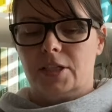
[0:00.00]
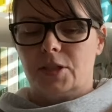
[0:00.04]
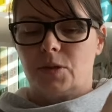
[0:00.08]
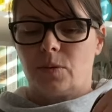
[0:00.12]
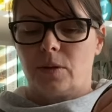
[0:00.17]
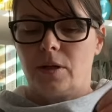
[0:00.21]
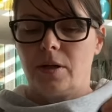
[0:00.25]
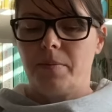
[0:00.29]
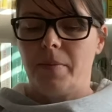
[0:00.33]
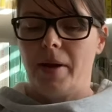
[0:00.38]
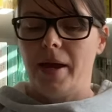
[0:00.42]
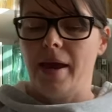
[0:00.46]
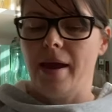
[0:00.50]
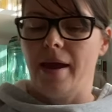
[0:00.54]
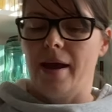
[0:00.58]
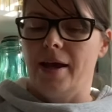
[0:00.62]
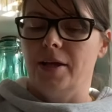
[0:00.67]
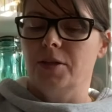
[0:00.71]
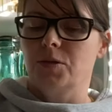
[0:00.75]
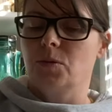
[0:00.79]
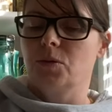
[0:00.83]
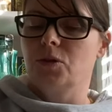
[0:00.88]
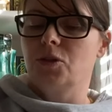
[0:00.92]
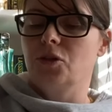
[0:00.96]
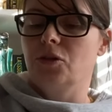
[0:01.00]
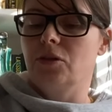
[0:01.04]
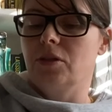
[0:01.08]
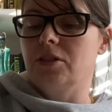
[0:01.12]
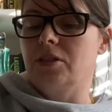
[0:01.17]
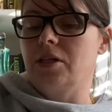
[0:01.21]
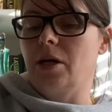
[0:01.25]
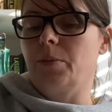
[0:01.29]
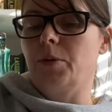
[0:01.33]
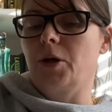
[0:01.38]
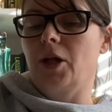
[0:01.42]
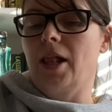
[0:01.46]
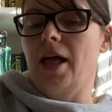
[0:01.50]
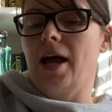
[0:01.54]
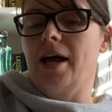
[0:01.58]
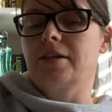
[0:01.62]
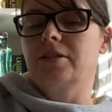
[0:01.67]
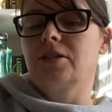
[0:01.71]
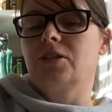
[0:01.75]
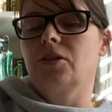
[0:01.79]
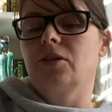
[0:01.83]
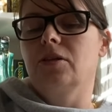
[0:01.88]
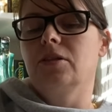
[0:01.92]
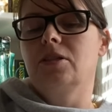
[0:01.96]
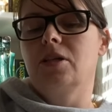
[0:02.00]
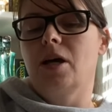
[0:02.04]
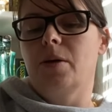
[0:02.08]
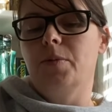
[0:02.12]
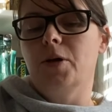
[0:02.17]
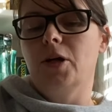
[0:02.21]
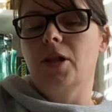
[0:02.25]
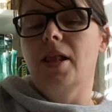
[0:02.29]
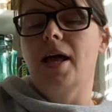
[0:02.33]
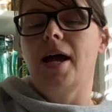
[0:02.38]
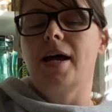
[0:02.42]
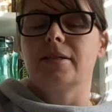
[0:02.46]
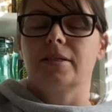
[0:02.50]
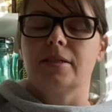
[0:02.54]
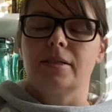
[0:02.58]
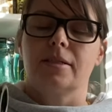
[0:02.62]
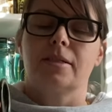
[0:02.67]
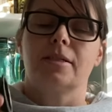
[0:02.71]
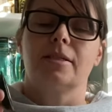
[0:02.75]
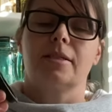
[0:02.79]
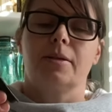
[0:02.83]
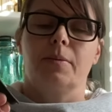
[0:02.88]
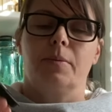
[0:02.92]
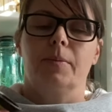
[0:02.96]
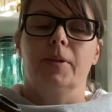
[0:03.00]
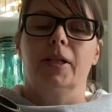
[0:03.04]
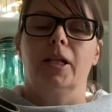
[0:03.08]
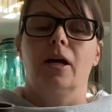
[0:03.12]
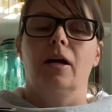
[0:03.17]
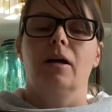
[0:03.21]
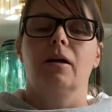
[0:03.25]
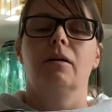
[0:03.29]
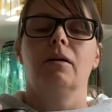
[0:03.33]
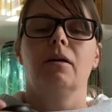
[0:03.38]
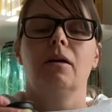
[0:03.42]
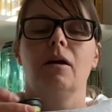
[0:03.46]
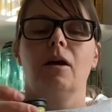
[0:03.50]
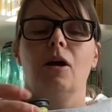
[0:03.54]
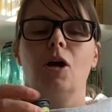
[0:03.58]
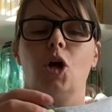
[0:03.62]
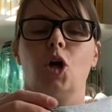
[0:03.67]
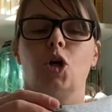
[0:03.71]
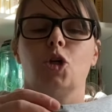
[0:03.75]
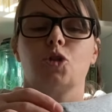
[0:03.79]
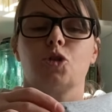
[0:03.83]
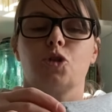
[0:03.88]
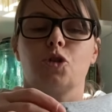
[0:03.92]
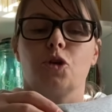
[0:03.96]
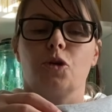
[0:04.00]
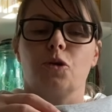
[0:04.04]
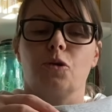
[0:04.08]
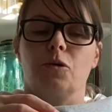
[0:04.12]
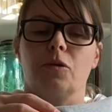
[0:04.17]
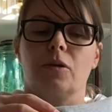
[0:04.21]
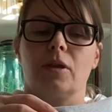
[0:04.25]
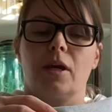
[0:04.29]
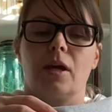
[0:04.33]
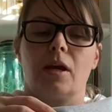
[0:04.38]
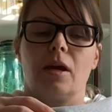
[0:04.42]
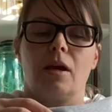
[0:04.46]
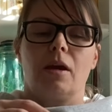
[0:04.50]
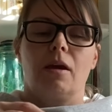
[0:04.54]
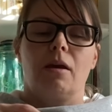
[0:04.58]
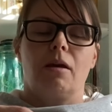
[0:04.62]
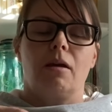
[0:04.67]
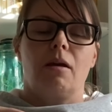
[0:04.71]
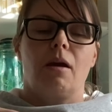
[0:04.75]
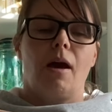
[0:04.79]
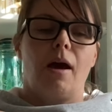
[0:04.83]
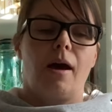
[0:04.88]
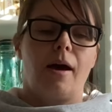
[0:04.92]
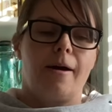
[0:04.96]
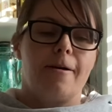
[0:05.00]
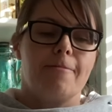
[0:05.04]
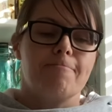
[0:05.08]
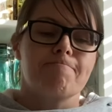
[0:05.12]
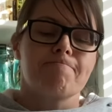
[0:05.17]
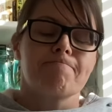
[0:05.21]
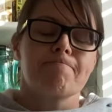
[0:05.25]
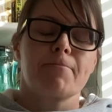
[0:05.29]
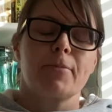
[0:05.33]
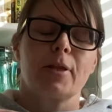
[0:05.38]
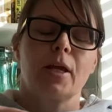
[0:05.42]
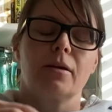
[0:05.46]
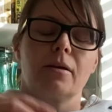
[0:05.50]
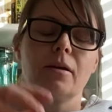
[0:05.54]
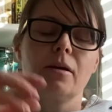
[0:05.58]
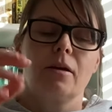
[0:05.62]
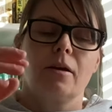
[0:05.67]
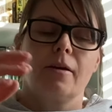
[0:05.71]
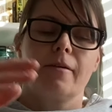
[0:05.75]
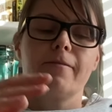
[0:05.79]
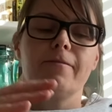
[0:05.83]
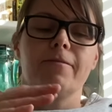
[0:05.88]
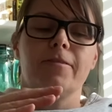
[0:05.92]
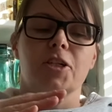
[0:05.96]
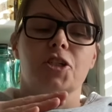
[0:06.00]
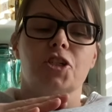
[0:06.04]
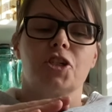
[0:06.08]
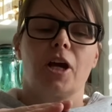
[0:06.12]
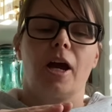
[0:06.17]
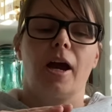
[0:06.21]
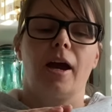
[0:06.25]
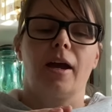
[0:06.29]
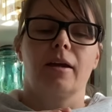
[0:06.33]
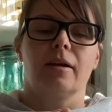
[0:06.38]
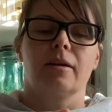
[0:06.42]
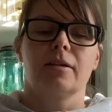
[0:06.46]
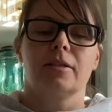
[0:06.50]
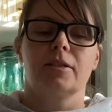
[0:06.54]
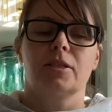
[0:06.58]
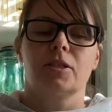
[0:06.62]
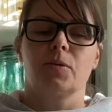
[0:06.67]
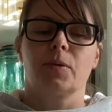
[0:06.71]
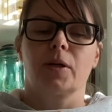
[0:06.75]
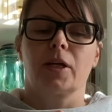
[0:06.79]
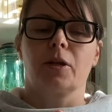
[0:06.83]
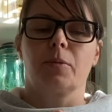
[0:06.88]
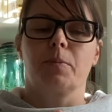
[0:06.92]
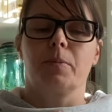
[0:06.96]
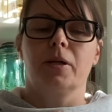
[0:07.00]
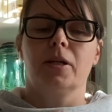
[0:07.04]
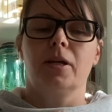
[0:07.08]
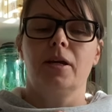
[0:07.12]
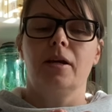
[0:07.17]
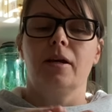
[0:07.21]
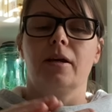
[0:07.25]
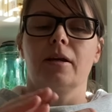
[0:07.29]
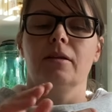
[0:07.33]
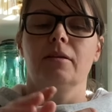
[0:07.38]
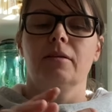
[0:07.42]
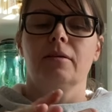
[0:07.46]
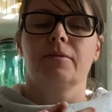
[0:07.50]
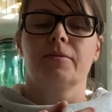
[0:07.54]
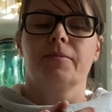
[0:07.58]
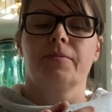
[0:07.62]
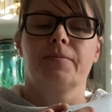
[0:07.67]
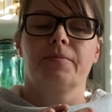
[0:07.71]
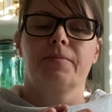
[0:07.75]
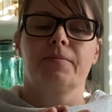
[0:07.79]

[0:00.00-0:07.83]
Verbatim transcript: this one in my hand, we'll do the double glass. So the double glass is similar to the um, fisheye. So we're gonna put it in.